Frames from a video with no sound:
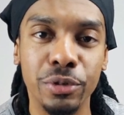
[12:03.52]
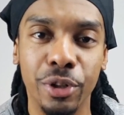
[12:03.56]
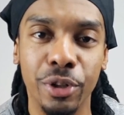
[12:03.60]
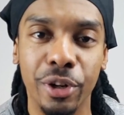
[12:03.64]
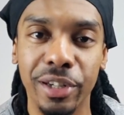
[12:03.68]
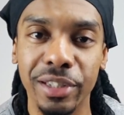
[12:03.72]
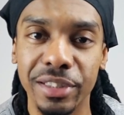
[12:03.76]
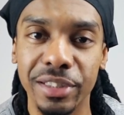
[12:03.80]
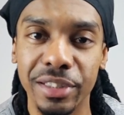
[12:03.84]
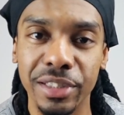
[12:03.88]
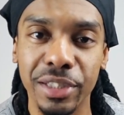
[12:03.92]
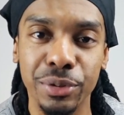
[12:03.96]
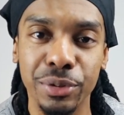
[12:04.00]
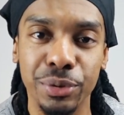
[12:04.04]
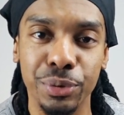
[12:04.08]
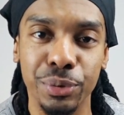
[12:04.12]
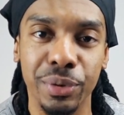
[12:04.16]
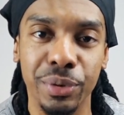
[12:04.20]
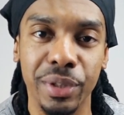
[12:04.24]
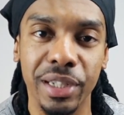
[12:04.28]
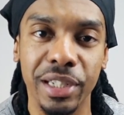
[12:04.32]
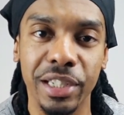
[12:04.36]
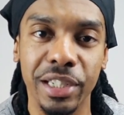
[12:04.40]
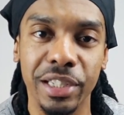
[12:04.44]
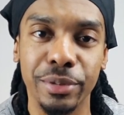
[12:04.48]
essential
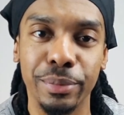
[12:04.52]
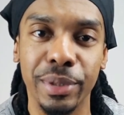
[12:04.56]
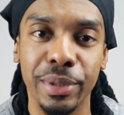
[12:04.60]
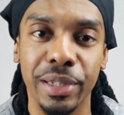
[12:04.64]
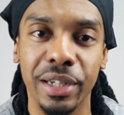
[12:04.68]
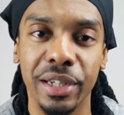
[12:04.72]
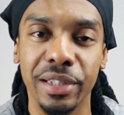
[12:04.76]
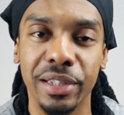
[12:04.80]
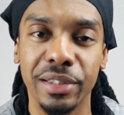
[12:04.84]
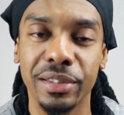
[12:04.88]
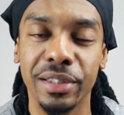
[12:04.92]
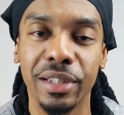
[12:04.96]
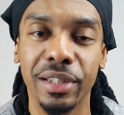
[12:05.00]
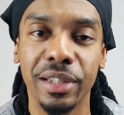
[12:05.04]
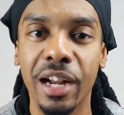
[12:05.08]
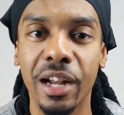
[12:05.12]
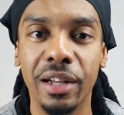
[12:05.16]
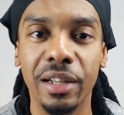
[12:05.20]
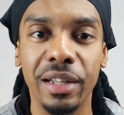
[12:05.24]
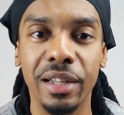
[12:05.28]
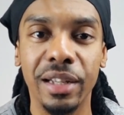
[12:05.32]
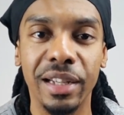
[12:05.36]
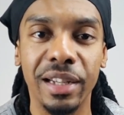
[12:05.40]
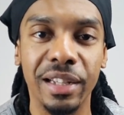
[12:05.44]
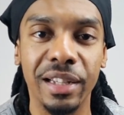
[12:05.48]
things, because
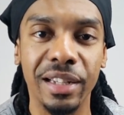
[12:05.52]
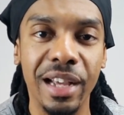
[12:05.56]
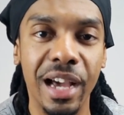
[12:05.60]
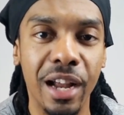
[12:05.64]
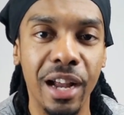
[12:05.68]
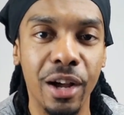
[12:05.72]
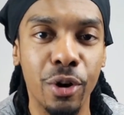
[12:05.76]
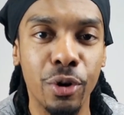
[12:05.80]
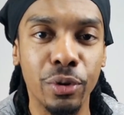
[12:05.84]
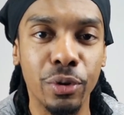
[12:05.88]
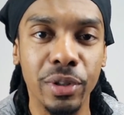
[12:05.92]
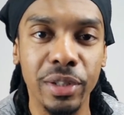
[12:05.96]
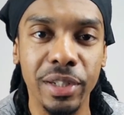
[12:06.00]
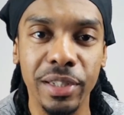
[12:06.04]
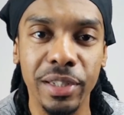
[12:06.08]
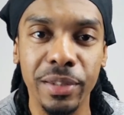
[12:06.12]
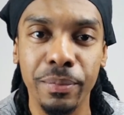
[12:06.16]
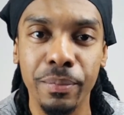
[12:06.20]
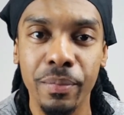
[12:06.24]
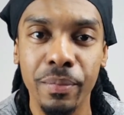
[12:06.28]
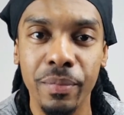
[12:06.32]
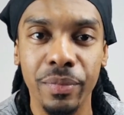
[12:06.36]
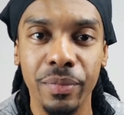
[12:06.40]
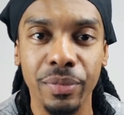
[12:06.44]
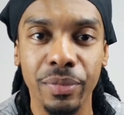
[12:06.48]
it can not only
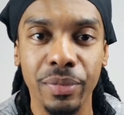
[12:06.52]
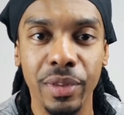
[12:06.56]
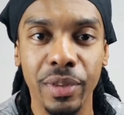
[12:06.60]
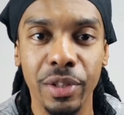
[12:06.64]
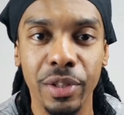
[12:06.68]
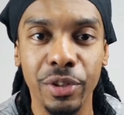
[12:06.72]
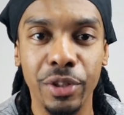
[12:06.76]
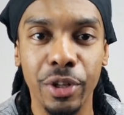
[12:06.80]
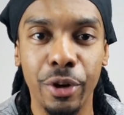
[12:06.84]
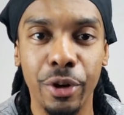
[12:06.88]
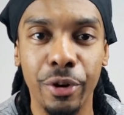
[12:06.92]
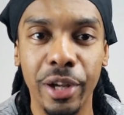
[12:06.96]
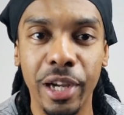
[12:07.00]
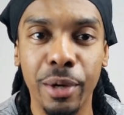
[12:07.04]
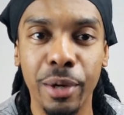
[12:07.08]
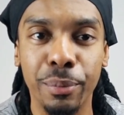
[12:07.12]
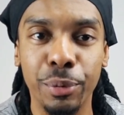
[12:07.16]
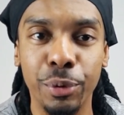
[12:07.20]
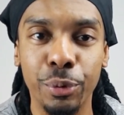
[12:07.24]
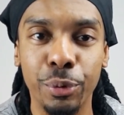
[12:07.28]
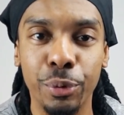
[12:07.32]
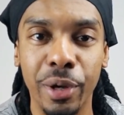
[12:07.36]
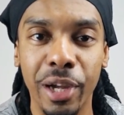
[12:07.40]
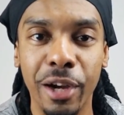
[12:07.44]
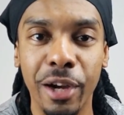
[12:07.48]
help
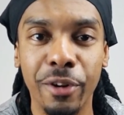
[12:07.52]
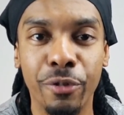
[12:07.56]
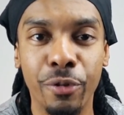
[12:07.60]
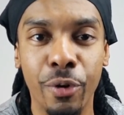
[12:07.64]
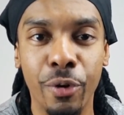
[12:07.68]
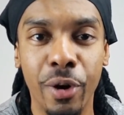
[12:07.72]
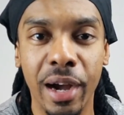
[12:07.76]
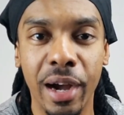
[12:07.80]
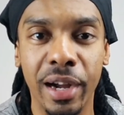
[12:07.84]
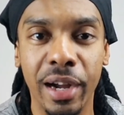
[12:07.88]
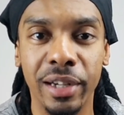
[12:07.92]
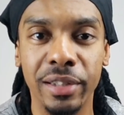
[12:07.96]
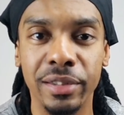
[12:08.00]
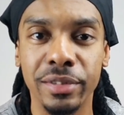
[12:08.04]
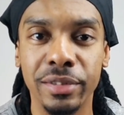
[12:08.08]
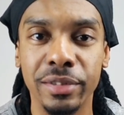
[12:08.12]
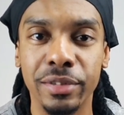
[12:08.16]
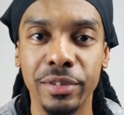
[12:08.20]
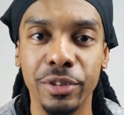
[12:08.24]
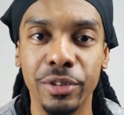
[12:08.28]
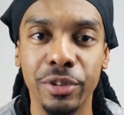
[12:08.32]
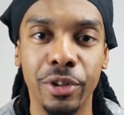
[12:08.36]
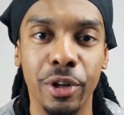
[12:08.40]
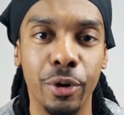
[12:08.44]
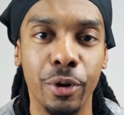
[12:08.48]
you health-wise,
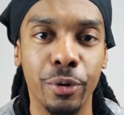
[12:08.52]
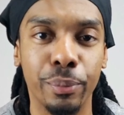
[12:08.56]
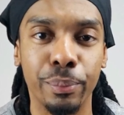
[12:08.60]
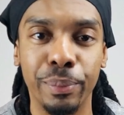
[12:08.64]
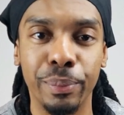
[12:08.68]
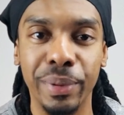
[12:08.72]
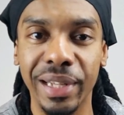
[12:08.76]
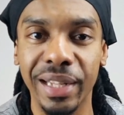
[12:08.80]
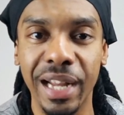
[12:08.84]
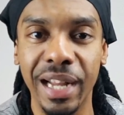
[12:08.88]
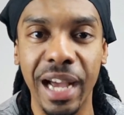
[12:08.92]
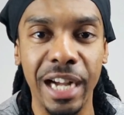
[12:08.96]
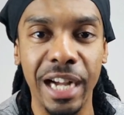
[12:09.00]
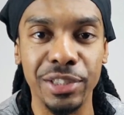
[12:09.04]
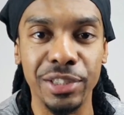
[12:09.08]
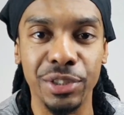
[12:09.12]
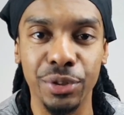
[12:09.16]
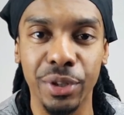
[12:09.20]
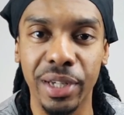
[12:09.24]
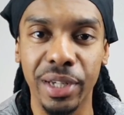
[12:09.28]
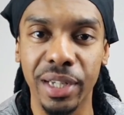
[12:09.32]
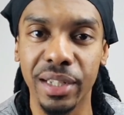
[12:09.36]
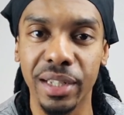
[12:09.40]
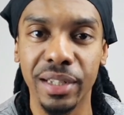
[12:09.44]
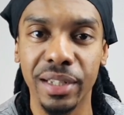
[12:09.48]
being
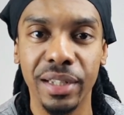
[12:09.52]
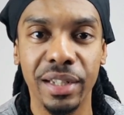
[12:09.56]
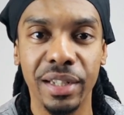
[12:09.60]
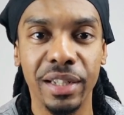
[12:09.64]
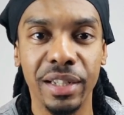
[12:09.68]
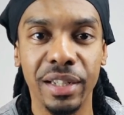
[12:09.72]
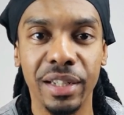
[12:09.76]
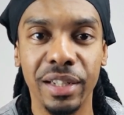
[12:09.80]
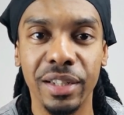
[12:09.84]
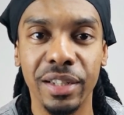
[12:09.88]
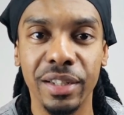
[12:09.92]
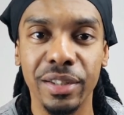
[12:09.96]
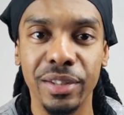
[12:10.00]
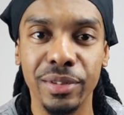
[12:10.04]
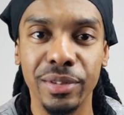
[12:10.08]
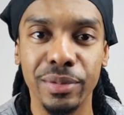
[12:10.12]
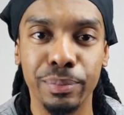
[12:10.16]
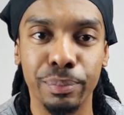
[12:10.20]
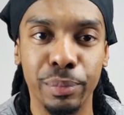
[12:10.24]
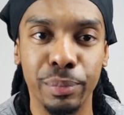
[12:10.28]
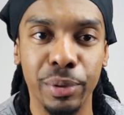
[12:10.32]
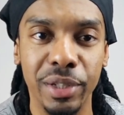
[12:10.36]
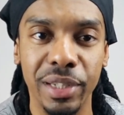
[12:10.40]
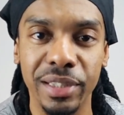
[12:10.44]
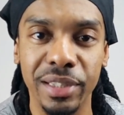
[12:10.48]
hydrated,
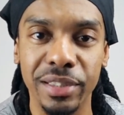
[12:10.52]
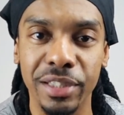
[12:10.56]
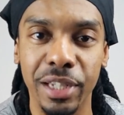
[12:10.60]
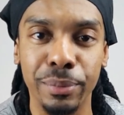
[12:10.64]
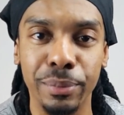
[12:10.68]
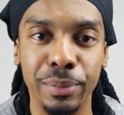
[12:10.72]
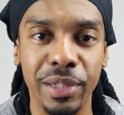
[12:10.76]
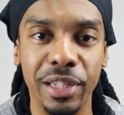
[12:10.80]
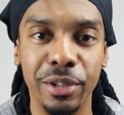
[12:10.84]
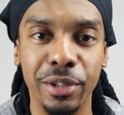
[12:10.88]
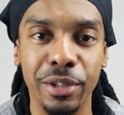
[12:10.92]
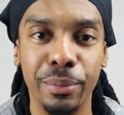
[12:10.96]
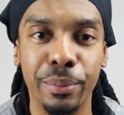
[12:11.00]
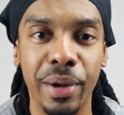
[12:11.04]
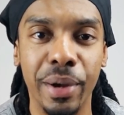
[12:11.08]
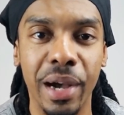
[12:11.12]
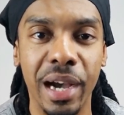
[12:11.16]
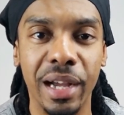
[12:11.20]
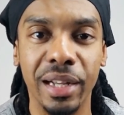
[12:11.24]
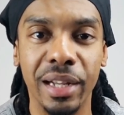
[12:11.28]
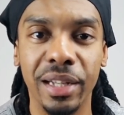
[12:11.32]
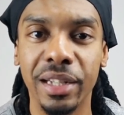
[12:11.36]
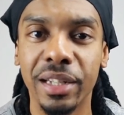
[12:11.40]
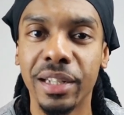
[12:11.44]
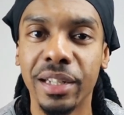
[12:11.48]
putting something in your
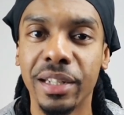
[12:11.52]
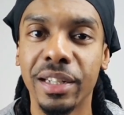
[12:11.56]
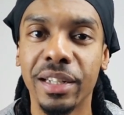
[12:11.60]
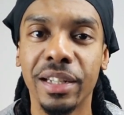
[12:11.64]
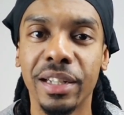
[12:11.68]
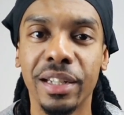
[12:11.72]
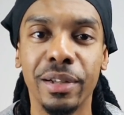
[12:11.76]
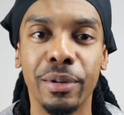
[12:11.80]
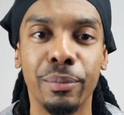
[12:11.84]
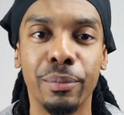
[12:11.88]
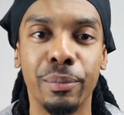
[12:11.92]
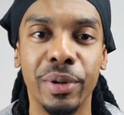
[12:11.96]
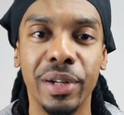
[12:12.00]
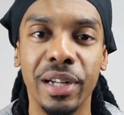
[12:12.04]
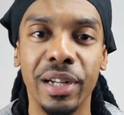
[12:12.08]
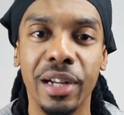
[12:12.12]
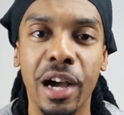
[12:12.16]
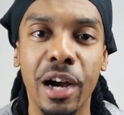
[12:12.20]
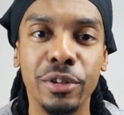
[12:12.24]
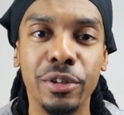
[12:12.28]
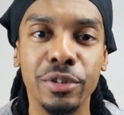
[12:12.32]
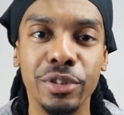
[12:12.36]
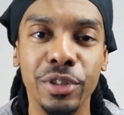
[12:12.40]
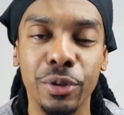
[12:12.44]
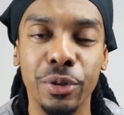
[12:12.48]
body, but it
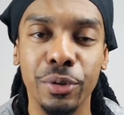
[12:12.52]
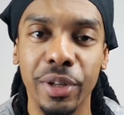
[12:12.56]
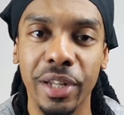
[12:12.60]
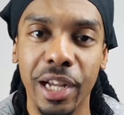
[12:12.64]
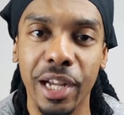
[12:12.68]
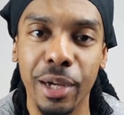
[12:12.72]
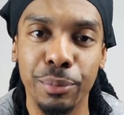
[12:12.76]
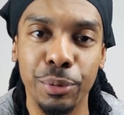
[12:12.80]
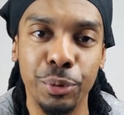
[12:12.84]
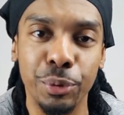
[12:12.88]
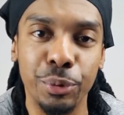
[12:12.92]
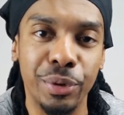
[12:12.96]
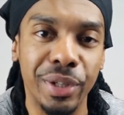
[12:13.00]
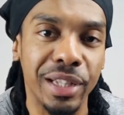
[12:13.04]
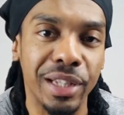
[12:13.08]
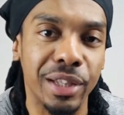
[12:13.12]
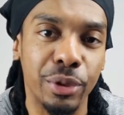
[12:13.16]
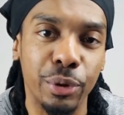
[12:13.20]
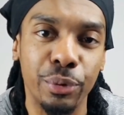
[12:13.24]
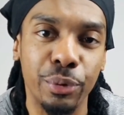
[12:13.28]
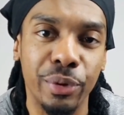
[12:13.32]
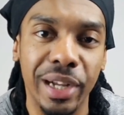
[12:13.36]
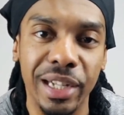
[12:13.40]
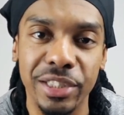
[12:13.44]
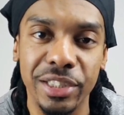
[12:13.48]
also could help you get
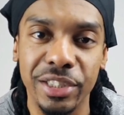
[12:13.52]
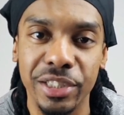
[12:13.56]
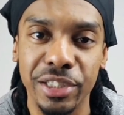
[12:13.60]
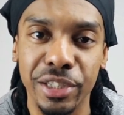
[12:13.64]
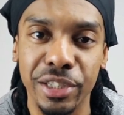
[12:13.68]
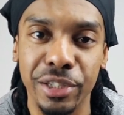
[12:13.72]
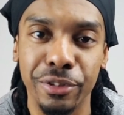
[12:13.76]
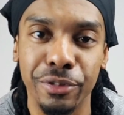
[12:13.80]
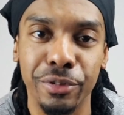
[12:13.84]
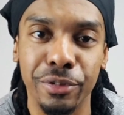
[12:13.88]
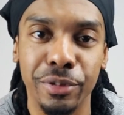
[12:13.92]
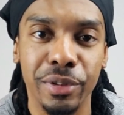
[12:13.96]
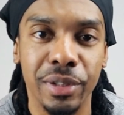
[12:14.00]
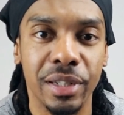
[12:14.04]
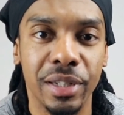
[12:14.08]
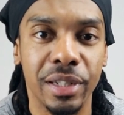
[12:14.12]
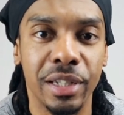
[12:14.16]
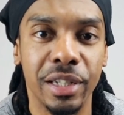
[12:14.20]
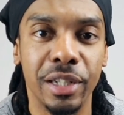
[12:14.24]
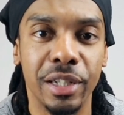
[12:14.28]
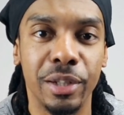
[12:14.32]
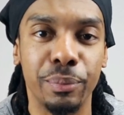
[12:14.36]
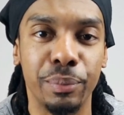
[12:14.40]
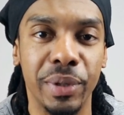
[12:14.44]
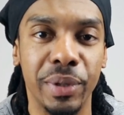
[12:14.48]
through that shift,
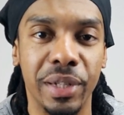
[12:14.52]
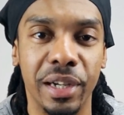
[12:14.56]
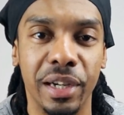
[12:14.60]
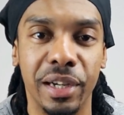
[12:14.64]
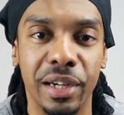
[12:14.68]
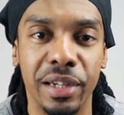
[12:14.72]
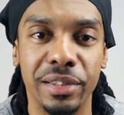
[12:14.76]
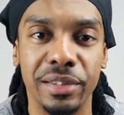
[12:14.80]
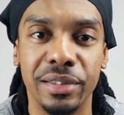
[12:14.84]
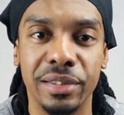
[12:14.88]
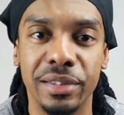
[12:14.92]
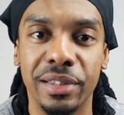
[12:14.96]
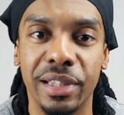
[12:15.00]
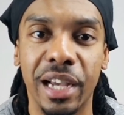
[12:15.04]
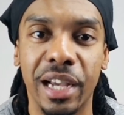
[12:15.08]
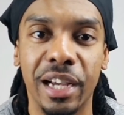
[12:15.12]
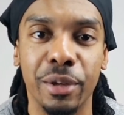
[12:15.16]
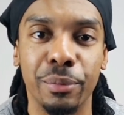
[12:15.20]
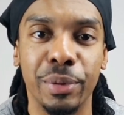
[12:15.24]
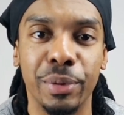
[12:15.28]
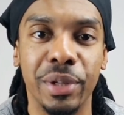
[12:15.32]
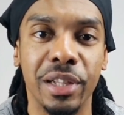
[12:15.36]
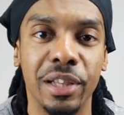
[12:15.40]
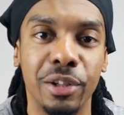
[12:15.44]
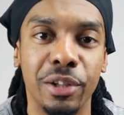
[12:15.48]
because that could
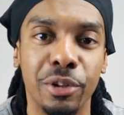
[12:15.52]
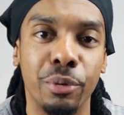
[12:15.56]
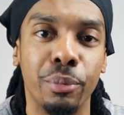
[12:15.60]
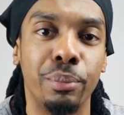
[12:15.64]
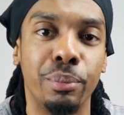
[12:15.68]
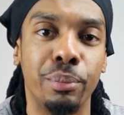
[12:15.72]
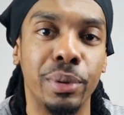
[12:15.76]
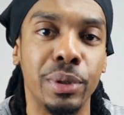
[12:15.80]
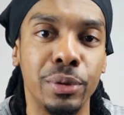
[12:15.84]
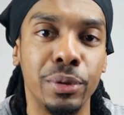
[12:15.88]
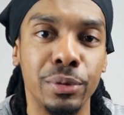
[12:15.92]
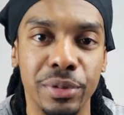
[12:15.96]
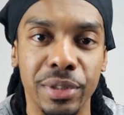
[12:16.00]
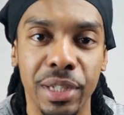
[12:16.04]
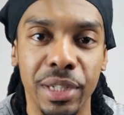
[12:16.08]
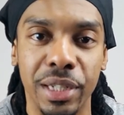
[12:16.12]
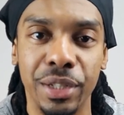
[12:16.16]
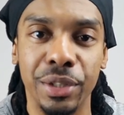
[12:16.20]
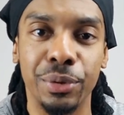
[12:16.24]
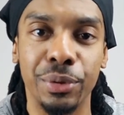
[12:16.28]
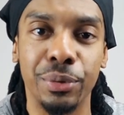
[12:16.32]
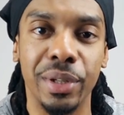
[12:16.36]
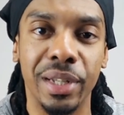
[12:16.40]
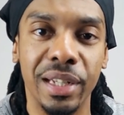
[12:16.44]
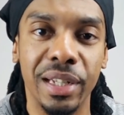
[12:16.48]
be a little boost that
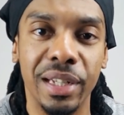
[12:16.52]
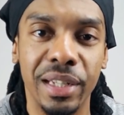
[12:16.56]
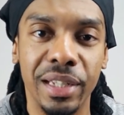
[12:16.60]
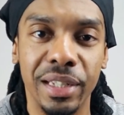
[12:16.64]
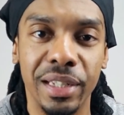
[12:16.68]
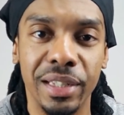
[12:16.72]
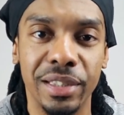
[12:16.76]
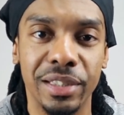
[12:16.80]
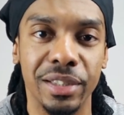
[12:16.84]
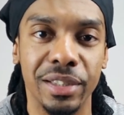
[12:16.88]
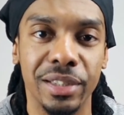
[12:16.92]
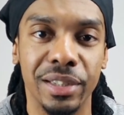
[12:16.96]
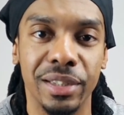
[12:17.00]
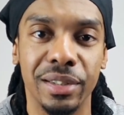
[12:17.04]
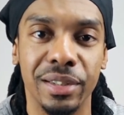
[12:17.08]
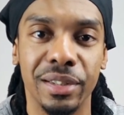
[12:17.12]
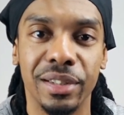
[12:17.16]
you need to